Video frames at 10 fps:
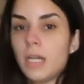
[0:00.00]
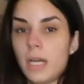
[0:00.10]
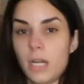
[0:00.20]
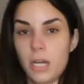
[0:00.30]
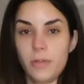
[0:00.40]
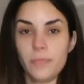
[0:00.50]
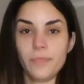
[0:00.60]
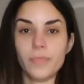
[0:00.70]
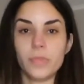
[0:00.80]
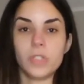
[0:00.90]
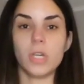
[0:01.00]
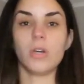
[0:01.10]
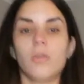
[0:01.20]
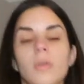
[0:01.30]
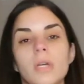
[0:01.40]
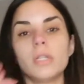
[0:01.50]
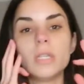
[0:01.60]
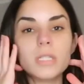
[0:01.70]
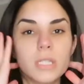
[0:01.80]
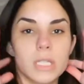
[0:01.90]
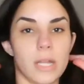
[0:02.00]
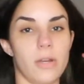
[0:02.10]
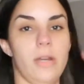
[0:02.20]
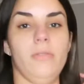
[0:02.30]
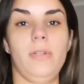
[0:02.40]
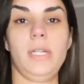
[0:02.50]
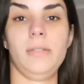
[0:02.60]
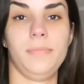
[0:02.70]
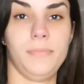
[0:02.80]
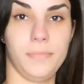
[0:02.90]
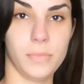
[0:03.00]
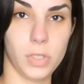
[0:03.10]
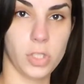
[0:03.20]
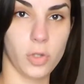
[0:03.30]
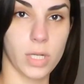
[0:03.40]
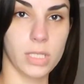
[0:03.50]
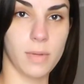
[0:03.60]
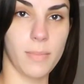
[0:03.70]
I don't know. So this is another outfit choice.